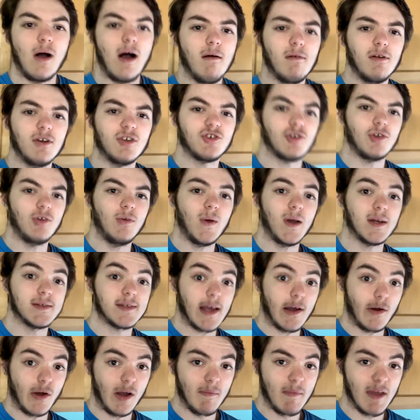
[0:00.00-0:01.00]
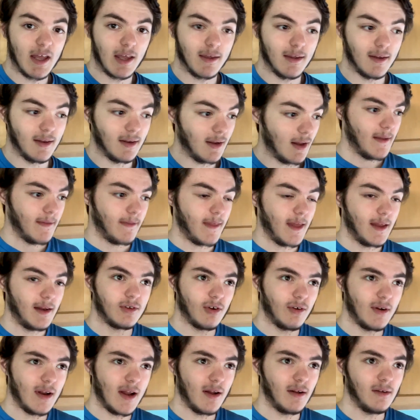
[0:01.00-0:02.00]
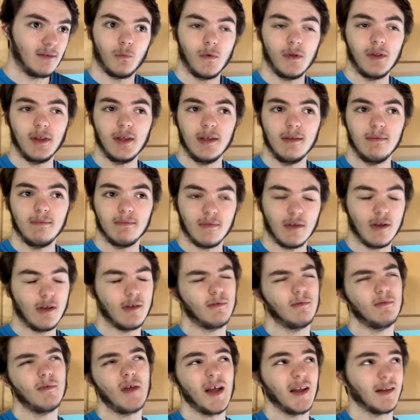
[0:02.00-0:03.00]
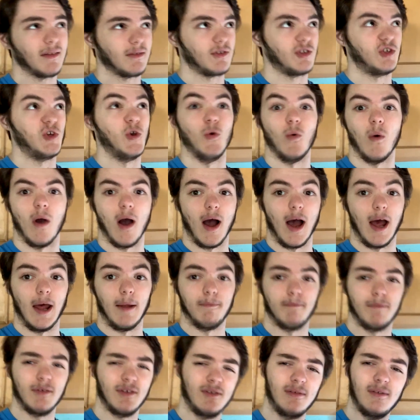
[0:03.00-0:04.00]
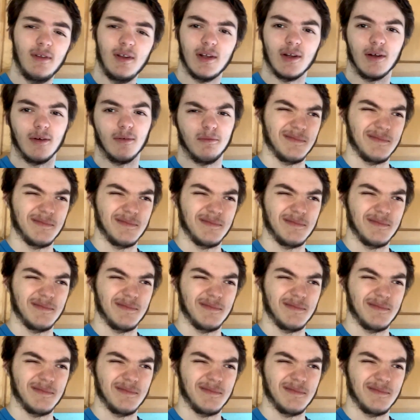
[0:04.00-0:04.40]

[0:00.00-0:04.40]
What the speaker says: I'm gonna show you guys how I make it. They turn out really not too hot, but you know,